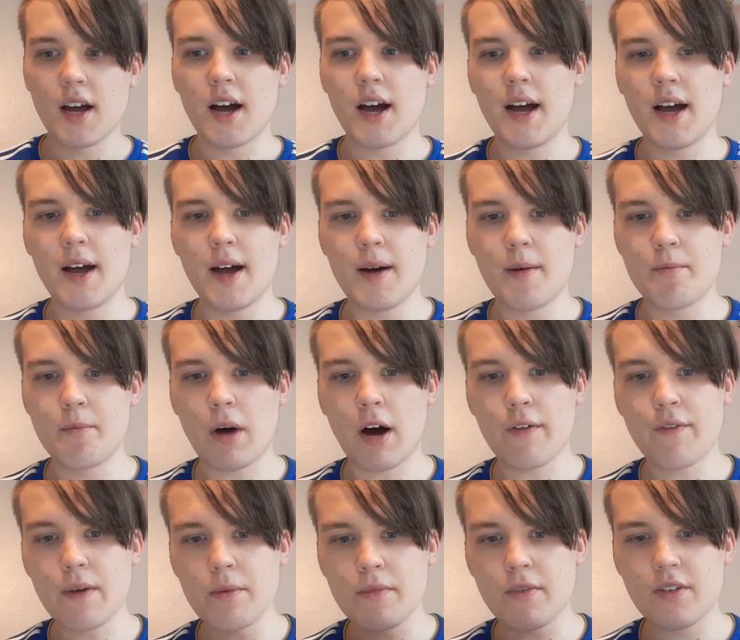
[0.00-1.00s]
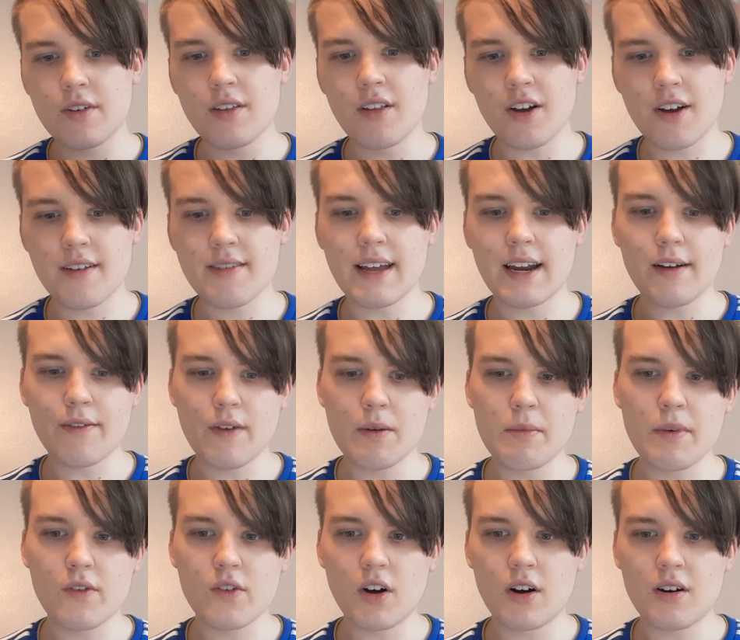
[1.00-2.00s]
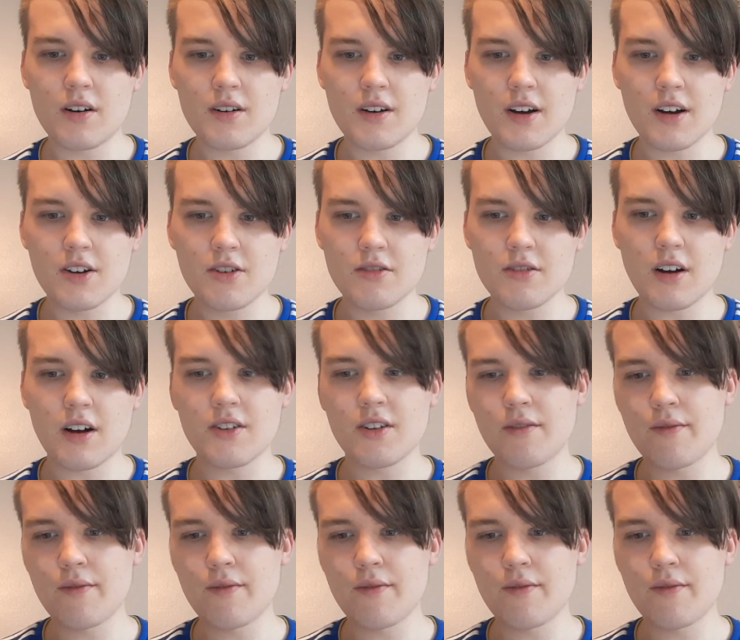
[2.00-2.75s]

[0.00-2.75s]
I think, like I said, I don't think we've got a good